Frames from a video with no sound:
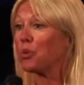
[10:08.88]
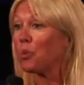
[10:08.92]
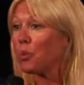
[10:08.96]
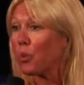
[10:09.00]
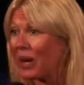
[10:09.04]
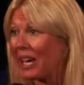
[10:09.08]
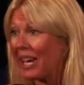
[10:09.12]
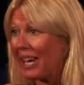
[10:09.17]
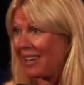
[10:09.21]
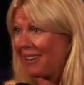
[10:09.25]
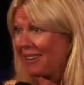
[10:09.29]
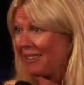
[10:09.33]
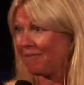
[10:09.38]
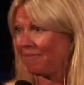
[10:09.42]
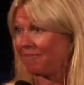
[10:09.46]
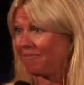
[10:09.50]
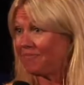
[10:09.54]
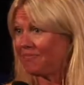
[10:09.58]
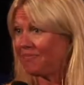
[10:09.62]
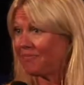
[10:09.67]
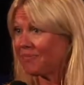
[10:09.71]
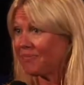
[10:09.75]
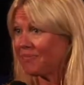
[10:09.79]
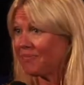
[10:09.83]
to win.
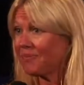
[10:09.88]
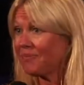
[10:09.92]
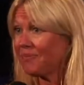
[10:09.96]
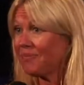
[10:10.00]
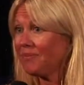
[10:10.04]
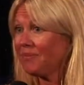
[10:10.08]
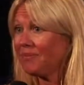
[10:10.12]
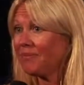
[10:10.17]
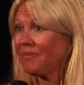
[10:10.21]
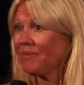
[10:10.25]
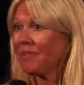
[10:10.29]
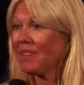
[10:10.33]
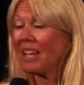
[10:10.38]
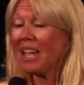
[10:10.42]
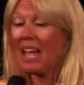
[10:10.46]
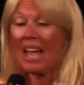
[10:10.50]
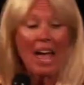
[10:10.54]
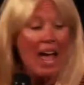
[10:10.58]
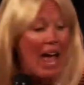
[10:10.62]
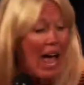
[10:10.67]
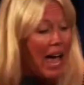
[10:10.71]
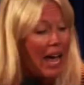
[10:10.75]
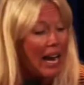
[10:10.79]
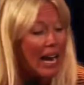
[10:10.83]

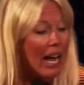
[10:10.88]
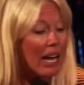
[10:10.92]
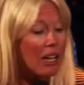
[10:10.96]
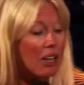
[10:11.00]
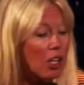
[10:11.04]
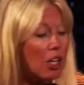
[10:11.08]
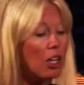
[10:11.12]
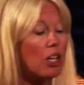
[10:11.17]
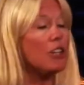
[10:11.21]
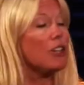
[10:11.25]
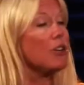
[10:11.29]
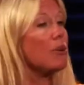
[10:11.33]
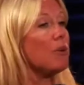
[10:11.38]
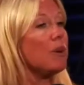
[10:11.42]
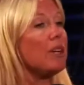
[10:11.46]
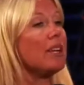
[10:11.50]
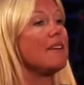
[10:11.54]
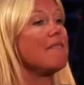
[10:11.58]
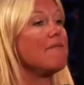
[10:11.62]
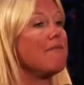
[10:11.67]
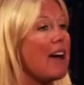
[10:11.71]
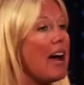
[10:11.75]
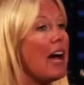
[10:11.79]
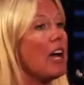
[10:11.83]
And I learned a
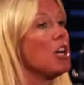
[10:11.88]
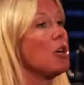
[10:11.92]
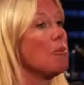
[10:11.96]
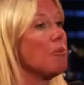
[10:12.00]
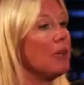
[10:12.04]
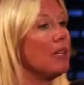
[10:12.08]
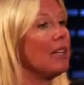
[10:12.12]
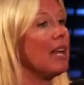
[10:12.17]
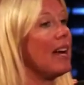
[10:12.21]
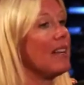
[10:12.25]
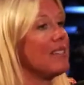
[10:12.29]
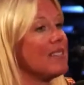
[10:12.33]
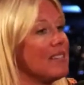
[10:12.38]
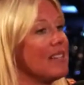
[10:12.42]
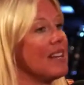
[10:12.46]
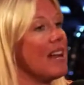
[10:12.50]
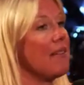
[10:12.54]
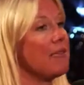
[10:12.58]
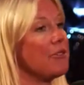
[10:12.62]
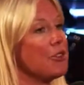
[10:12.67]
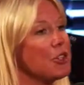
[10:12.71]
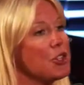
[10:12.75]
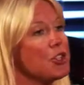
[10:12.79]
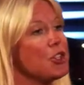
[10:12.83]
really valuable lesson
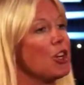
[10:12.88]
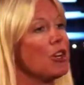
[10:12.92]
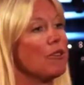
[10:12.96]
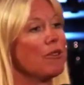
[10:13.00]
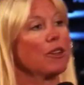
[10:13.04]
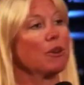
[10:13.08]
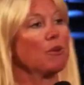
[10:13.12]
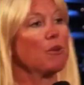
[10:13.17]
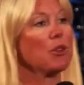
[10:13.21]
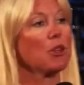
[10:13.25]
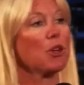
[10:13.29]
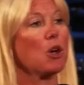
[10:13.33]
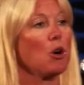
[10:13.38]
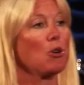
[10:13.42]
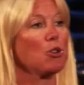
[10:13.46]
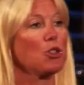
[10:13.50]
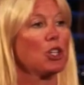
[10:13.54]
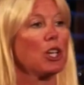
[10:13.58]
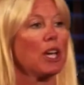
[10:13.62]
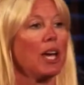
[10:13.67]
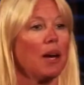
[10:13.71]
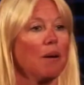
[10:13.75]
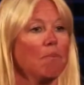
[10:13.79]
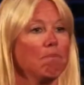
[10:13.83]
after serving with Coach
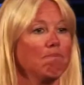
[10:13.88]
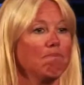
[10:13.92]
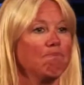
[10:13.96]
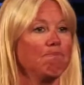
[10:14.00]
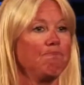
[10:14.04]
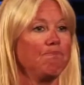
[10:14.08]
Kim.